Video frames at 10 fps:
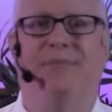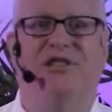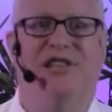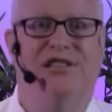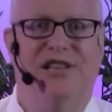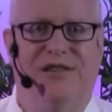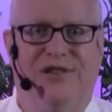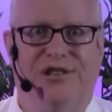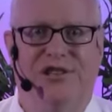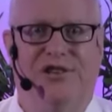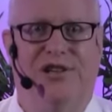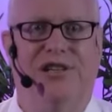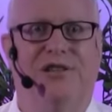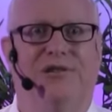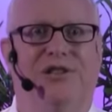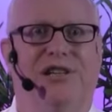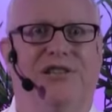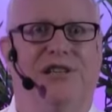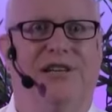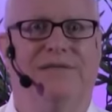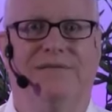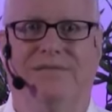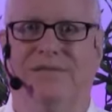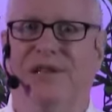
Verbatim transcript: chapter 16, verses 13 through 16.